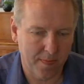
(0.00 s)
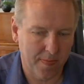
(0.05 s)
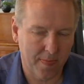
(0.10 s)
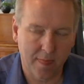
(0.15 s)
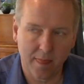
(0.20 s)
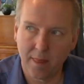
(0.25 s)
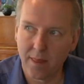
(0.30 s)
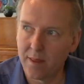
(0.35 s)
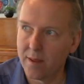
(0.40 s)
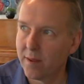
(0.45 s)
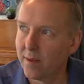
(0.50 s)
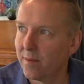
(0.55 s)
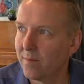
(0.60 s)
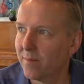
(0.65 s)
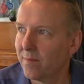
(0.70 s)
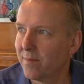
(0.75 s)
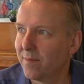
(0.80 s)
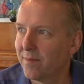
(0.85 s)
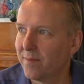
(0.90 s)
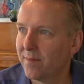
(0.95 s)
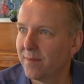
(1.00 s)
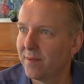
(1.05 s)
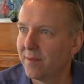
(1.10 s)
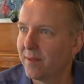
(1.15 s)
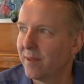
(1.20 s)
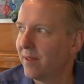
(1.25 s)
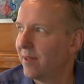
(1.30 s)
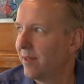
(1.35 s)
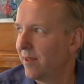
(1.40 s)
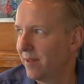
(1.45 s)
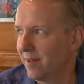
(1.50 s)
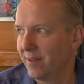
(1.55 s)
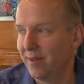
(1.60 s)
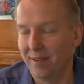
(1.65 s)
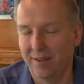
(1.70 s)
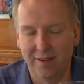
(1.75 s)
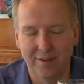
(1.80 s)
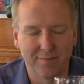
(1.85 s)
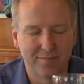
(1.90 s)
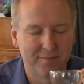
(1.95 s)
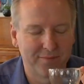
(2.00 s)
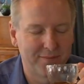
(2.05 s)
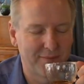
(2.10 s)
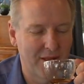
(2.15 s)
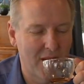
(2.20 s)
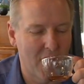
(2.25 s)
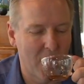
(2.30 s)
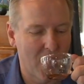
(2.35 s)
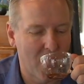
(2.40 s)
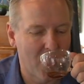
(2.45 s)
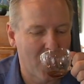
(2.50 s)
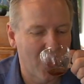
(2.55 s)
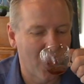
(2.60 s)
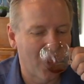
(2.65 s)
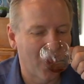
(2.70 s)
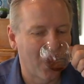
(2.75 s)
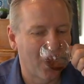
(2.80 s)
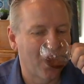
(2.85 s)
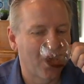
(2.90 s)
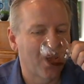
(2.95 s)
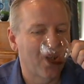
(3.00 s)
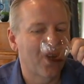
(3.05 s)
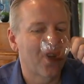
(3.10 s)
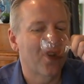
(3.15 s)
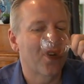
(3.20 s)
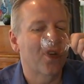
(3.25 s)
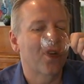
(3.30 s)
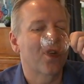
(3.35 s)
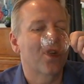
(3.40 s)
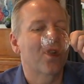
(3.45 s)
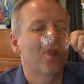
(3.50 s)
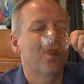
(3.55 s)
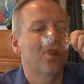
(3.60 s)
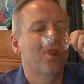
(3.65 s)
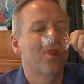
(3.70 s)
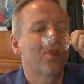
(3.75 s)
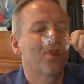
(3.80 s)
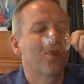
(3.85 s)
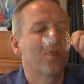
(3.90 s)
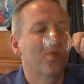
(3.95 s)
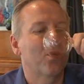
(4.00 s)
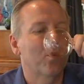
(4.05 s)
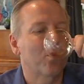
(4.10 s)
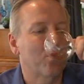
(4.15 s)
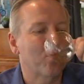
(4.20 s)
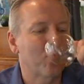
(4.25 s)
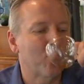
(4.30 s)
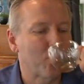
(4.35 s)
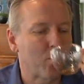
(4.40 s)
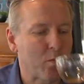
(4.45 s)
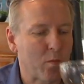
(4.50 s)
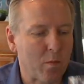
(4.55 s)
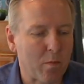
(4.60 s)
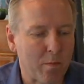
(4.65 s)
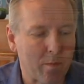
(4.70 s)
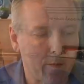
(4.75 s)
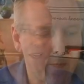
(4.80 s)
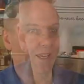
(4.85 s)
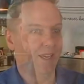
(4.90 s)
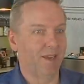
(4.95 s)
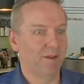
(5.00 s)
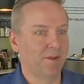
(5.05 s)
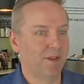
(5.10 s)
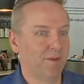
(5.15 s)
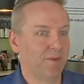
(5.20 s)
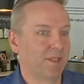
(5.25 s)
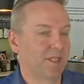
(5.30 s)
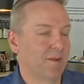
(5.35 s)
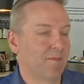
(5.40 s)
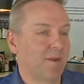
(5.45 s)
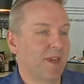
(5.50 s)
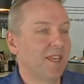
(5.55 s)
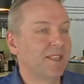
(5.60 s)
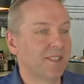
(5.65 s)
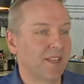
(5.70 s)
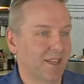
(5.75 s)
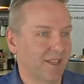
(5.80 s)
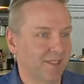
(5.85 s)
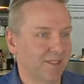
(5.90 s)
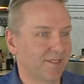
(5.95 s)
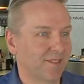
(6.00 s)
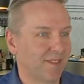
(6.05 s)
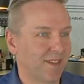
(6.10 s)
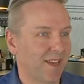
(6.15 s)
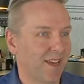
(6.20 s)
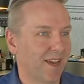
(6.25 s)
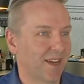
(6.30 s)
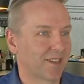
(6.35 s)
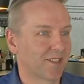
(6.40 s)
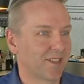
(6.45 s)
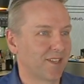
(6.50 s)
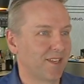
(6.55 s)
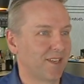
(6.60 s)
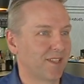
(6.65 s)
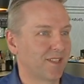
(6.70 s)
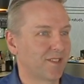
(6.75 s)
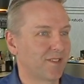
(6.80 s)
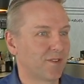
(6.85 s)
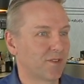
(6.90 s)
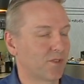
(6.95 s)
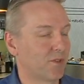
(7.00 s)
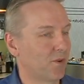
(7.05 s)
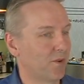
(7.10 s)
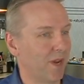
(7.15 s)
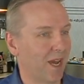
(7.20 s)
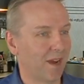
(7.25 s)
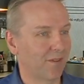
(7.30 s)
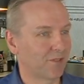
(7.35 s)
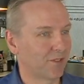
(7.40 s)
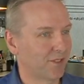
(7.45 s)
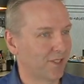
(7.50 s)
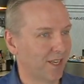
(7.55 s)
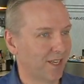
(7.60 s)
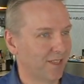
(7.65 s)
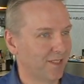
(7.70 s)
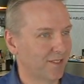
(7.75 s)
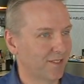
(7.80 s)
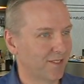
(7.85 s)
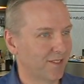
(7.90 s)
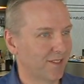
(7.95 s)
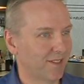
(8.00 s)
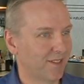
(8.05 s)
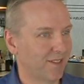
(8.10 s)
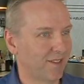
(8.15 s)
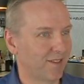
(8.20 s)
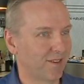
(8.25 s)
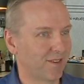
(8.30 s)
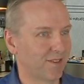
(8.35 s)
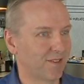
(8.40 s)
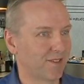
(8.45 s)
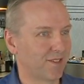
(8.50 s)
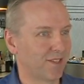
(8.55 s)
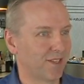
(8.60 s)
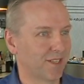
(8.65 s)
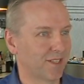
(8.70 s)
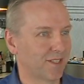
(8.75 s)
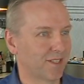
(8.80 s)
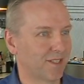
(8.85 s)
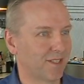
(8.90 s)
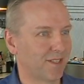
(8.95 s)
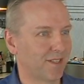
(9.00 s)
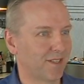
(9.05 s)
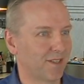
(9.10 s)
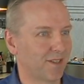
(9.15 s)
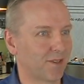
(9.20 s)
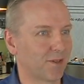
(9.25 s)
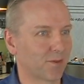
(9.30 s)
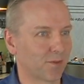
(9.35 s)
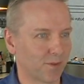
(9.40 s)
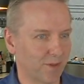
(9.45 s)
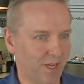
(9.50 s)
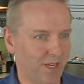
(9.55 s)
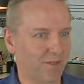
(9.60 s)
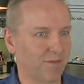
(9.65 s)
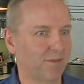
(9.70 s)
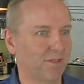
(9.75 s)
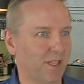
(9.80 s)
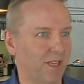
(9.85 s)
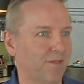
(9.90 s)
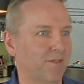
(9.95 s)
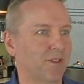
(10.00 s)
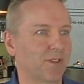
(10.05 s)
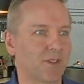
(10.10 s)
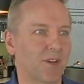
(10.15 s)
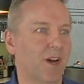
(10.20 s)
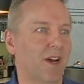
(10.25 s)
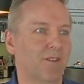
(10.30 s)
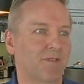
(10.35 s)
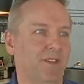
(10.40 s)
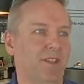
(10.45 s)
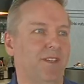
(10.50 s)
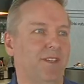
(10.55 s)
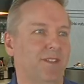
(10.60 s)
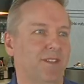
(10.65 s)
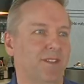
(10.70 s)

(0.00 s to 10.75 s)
I thought, okay, I'll give it a shot. And it was amazing. Actually, there's no aftertaste. There's just great flavored coffee.